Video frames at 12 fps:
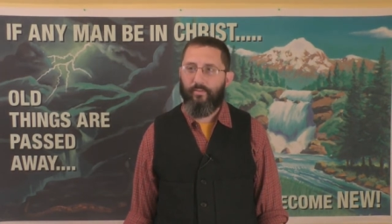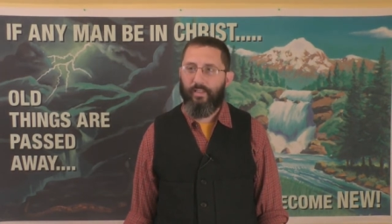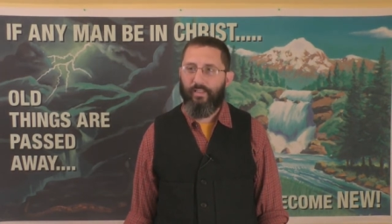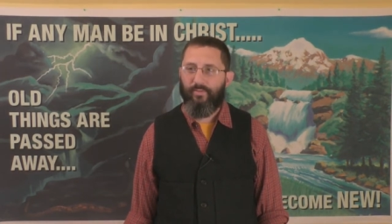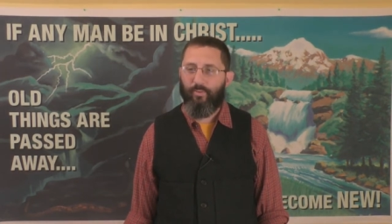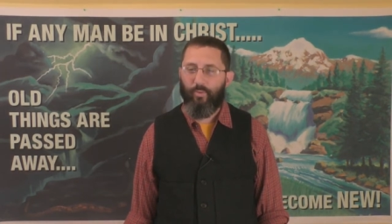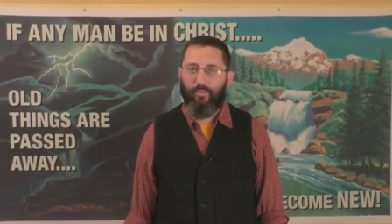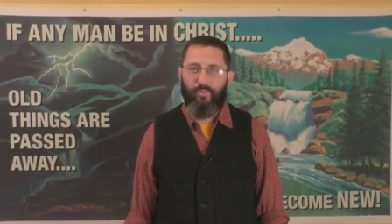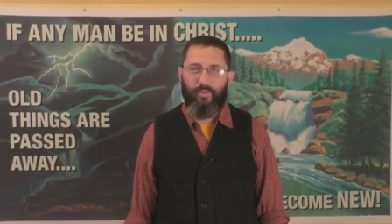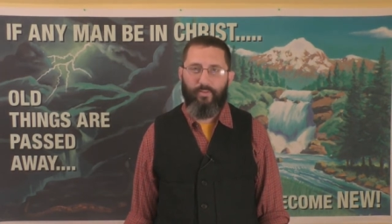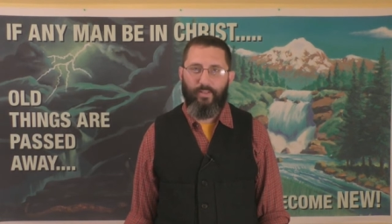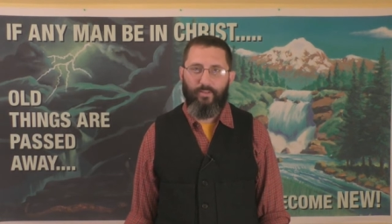
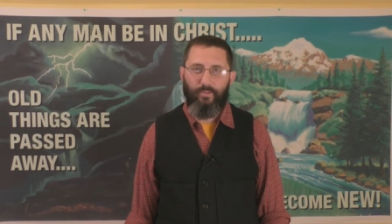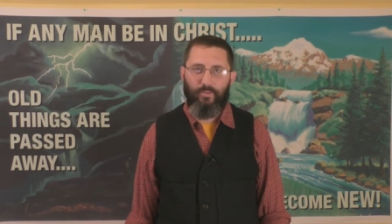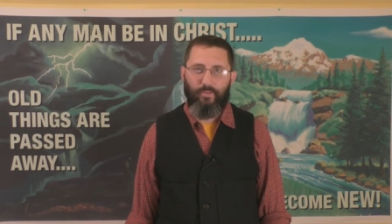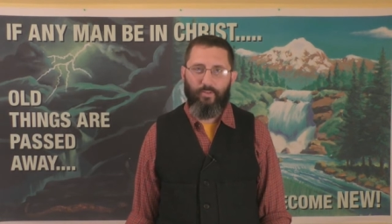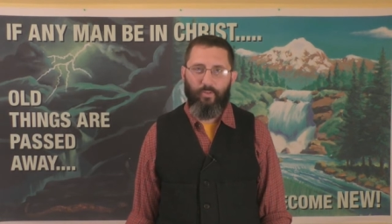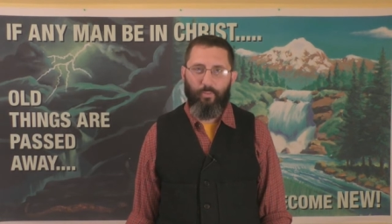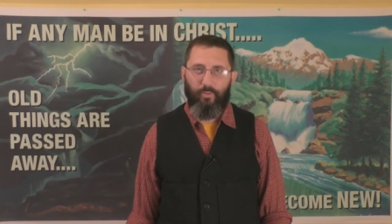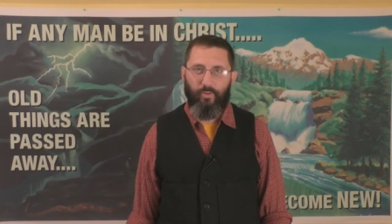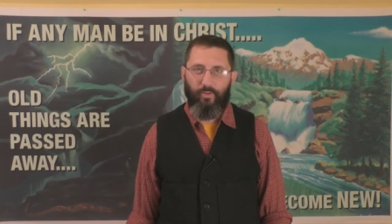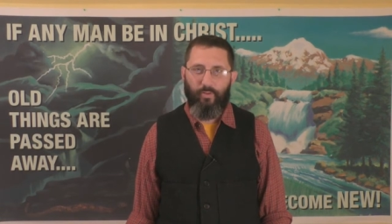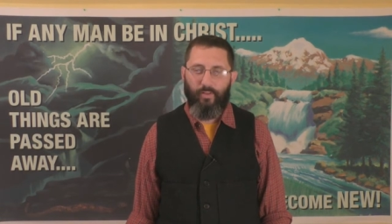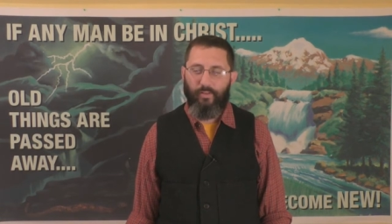E450, so it's a Super
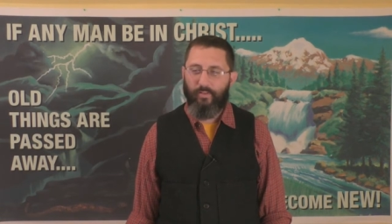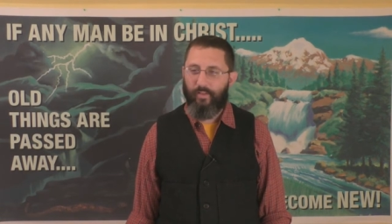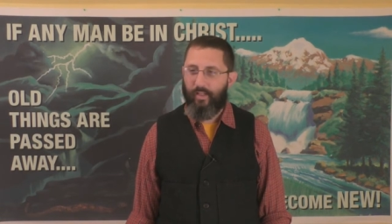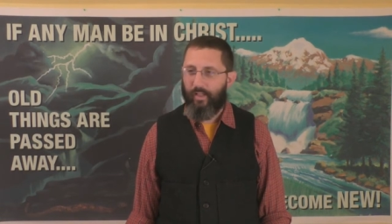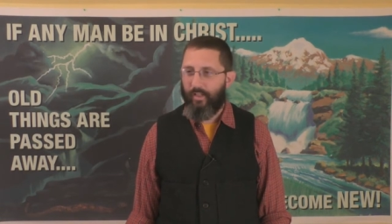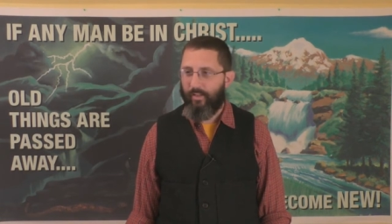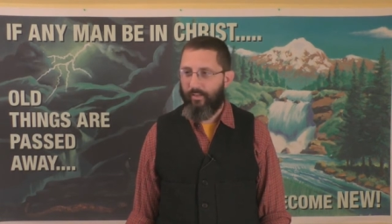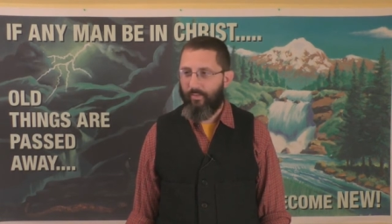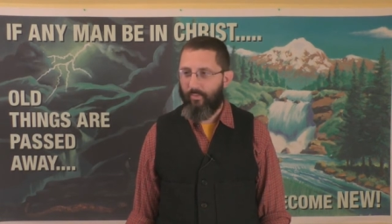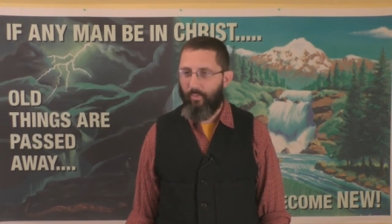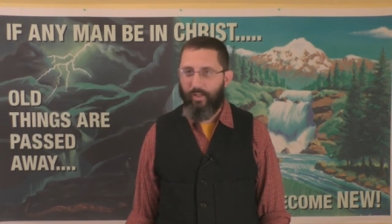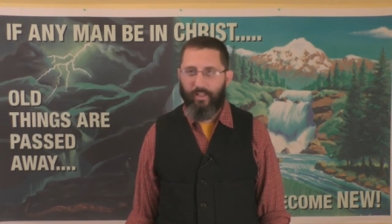Duty and
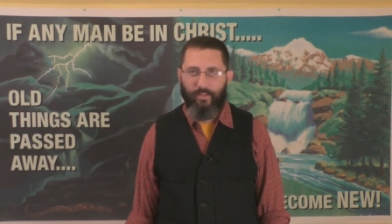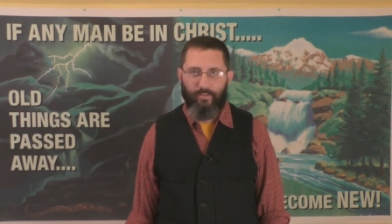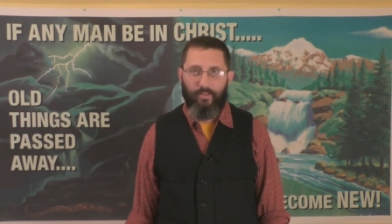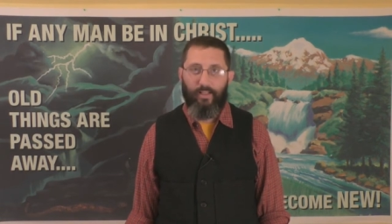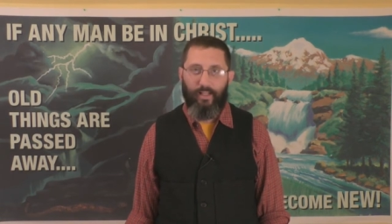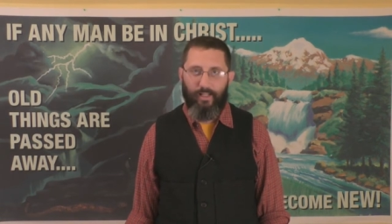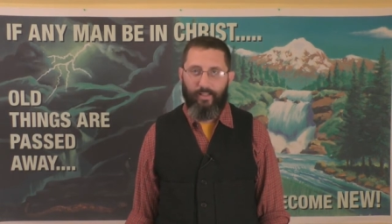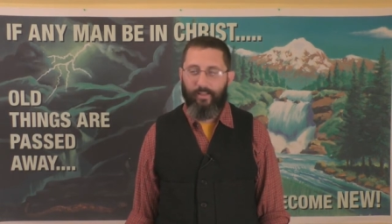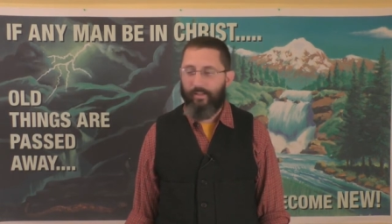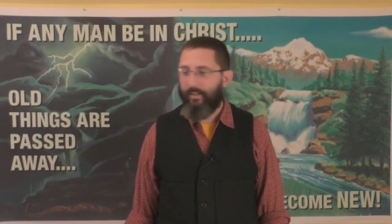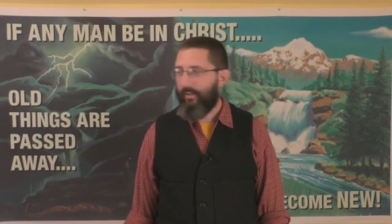weighs a lot.